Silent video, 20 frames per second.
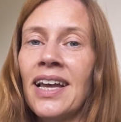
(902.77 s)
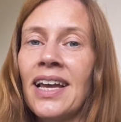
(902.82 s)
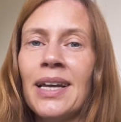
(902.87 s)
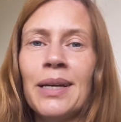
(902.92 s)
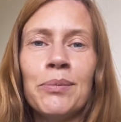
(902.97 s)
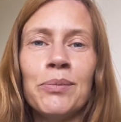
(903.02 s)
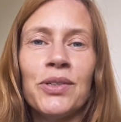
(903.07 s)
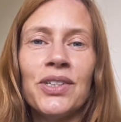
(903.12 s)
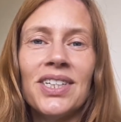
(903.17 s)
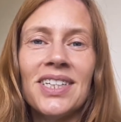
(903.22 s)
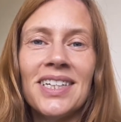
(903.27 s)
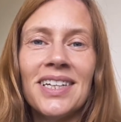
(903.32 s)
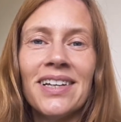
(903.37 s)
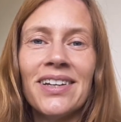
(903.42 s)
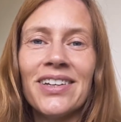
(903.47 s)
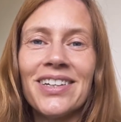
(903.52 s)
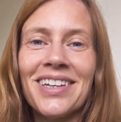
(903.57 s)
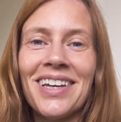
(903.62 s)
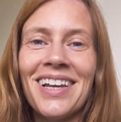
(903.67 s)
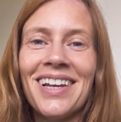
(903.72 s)
Um, she did
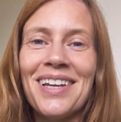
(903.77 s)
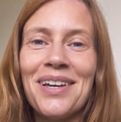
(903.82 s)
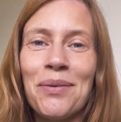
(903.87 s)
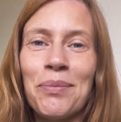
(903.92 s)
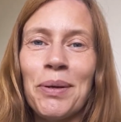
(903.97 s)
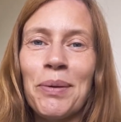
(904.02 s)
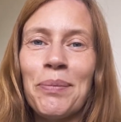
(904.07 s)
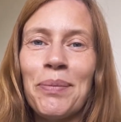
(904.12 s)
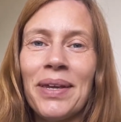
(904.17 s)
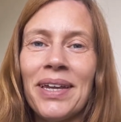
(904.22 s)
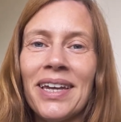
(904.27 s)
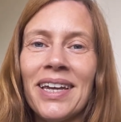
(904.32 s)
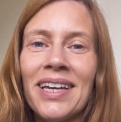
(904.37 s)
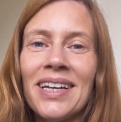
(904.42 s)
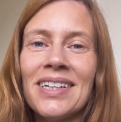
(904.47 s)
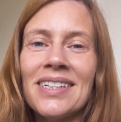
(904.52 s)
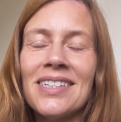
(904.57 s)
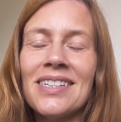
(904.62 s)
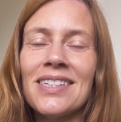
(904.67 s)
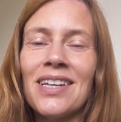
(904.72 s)
look a little bit bigger,